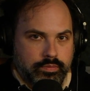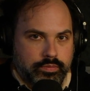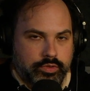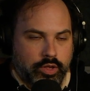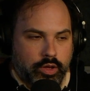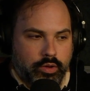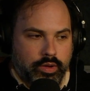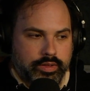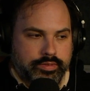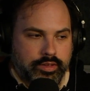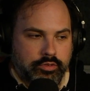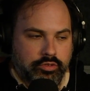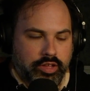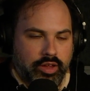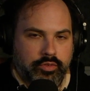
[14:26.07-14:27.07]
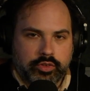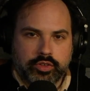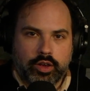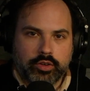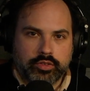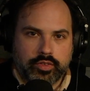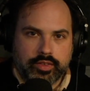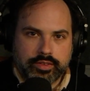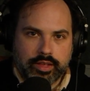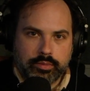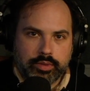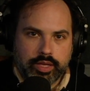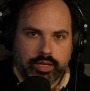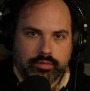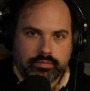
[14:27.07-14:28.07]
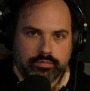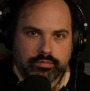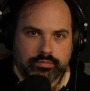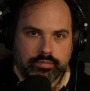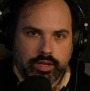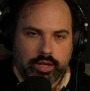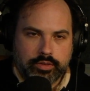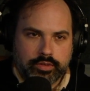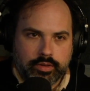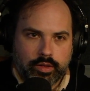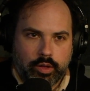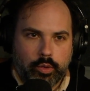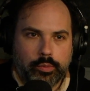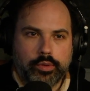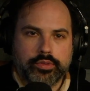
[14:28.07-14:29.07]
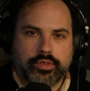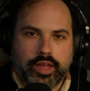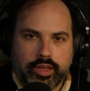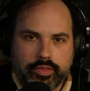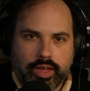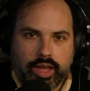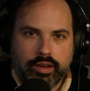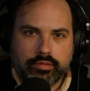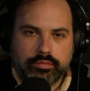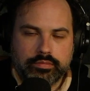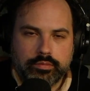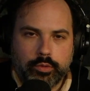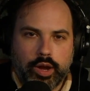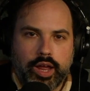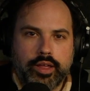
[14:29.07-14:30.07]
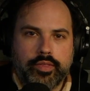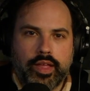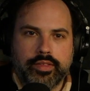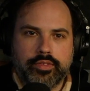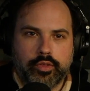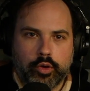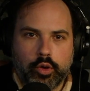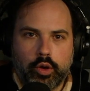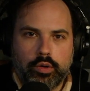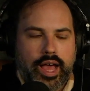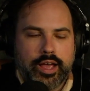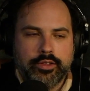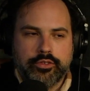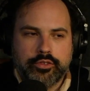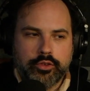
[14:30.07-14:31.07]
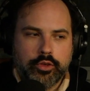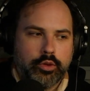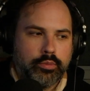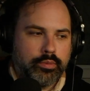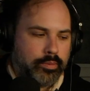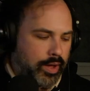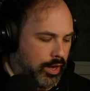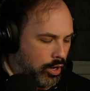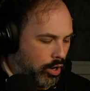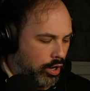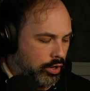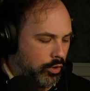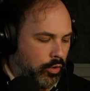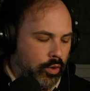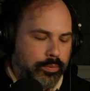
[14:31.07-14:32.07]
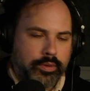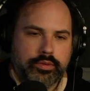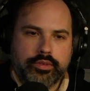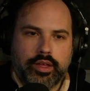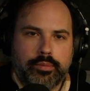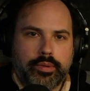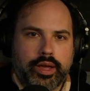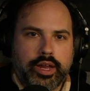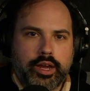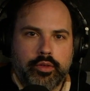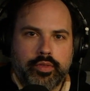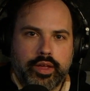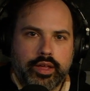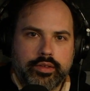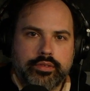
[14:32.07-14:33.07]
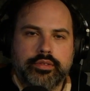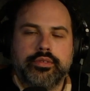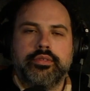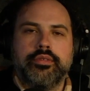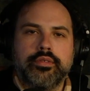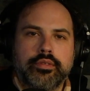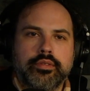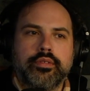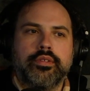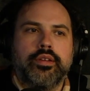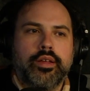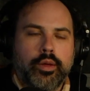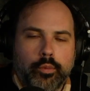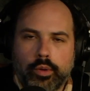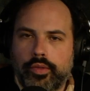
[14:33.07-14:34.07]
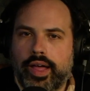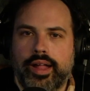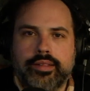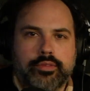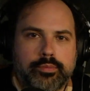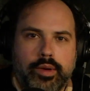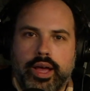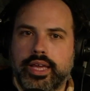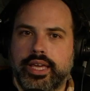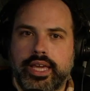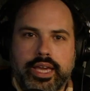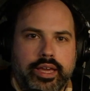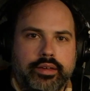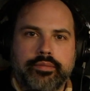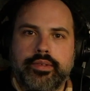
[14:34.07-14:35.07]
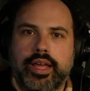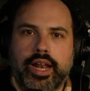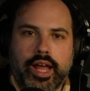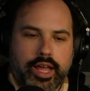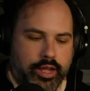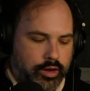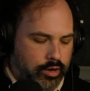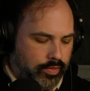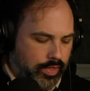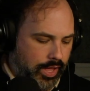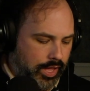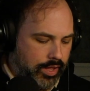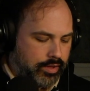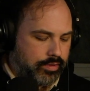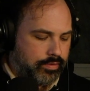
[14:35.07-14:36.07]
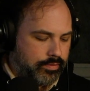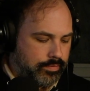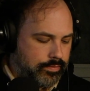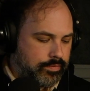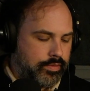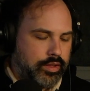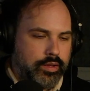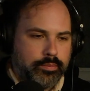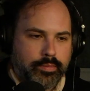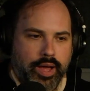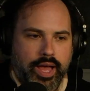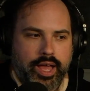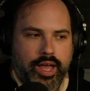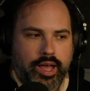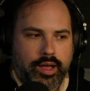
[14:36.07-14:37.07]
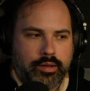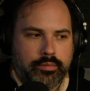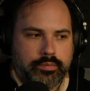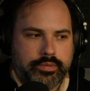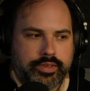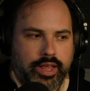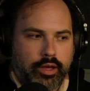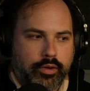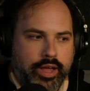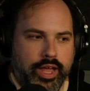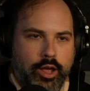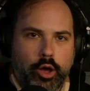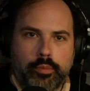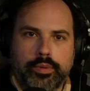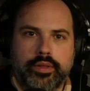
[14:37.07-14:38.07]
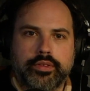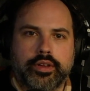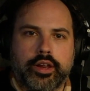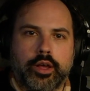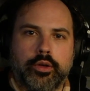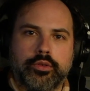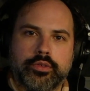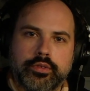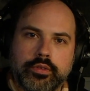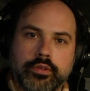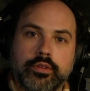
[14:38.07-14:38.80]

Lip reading: So essentially every song is in the same key. It's almost like that, right? That's the goal. I assume my car door opens up, I hear this. Well, that's my key. And I hear like my tailgate opens and it goes